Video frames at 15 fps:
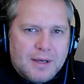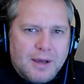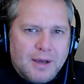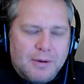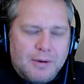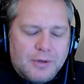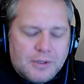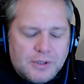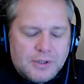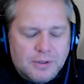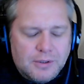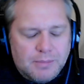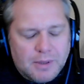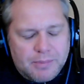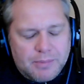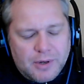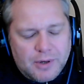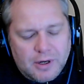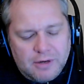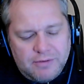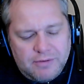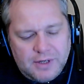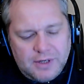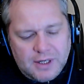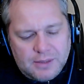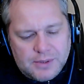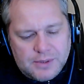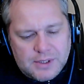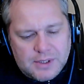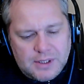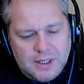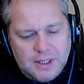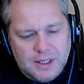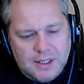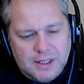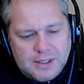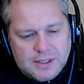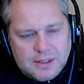going to my prior videos, is